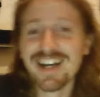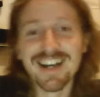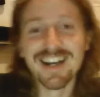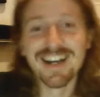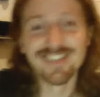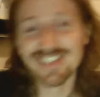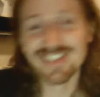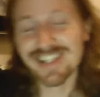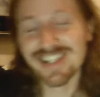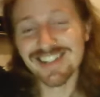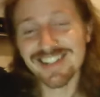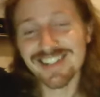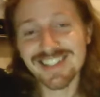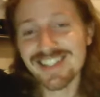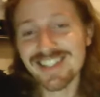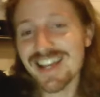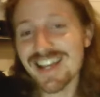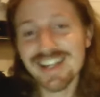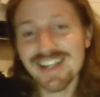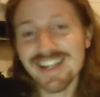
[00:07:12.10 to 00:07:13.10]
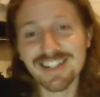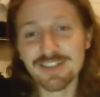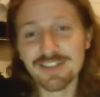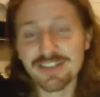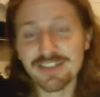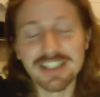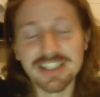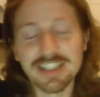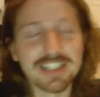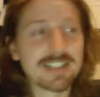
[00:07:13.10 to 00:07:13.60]
and was an outstanding
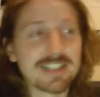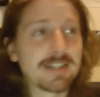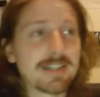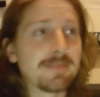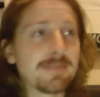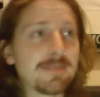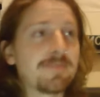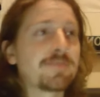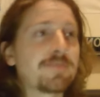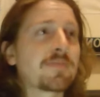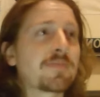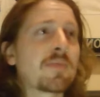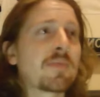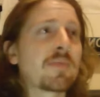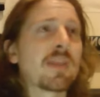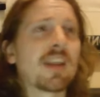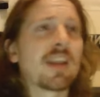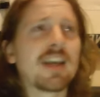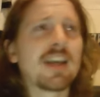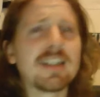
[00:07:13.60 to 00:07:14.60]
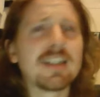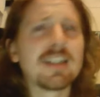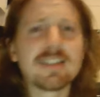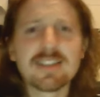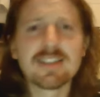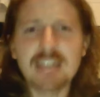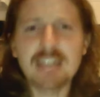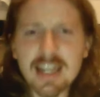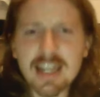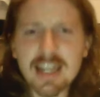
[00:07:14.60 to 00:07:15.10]
finish. His
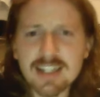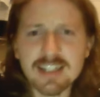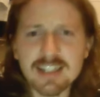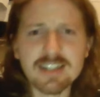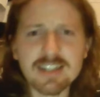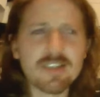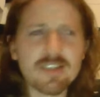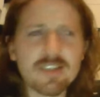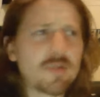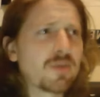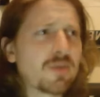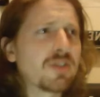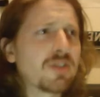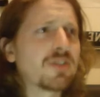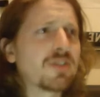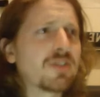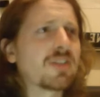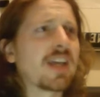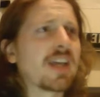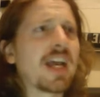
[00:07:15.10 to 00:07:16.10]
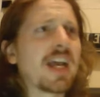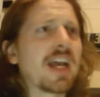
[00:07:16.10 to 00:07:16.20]
second was